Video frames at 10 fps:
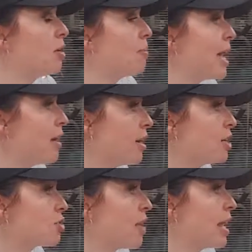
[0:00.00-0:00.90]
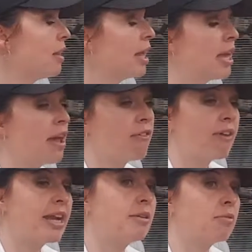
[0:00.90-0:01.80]
be out on a trail,
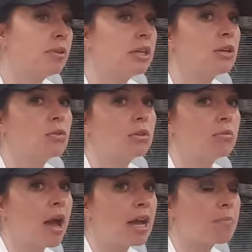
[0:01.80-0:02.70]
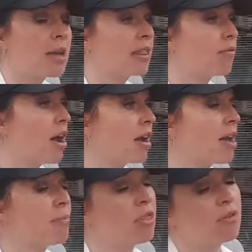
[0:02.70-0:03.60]
find a really cool rock, pick the rock
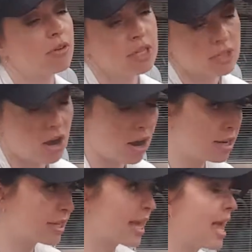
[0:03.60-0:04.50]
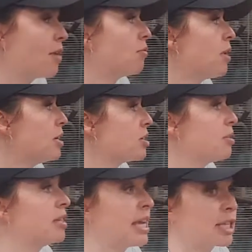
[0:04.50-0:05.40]
up and throw it as hard as I can, run to
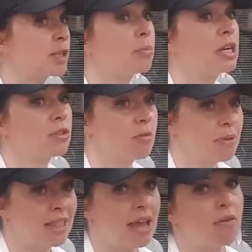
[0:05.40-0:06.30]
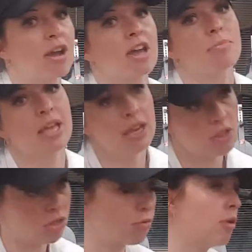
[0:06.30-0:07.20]
it, like sprint to it, pick that rock up again
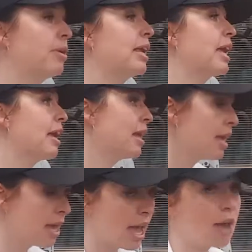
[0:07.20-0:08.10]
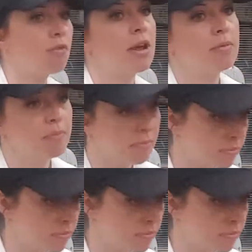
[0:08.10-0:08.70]
and throw it again, and run,